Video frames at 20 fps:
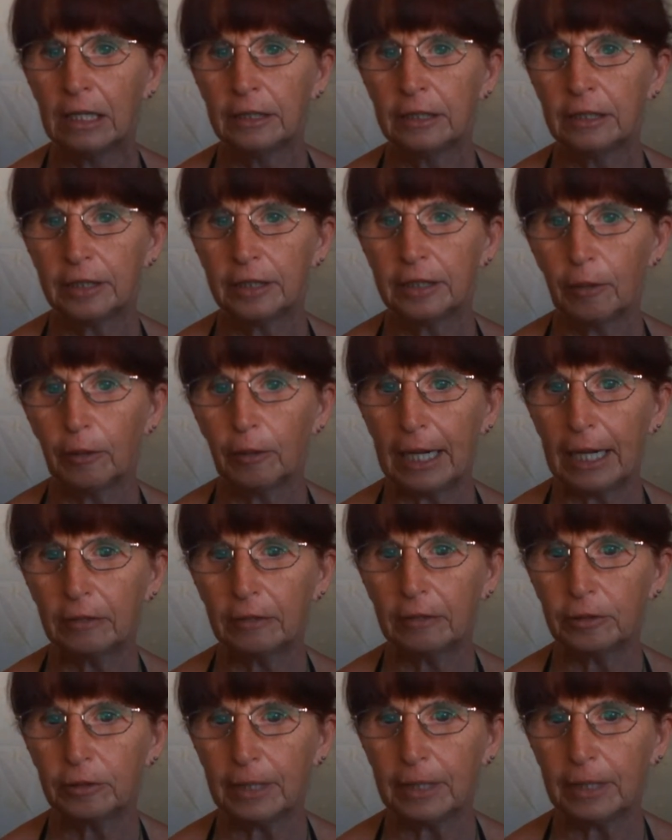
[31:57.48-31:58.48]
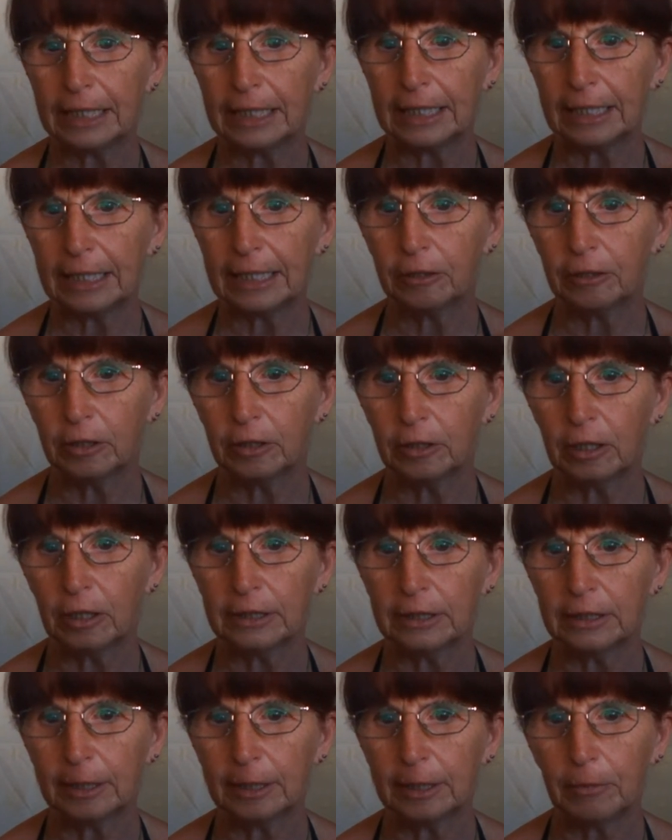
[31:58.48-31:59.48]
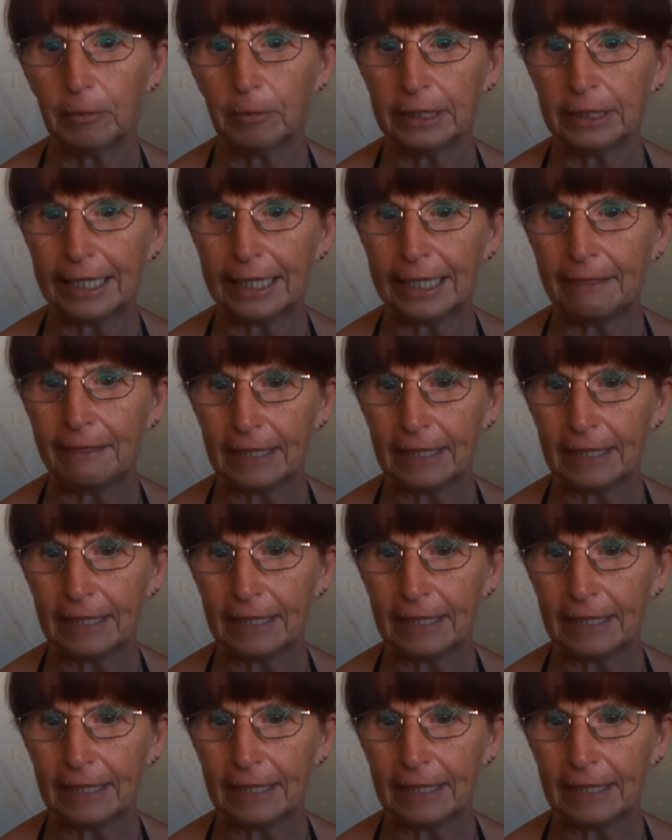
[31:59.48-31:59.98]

So how do I click on someone in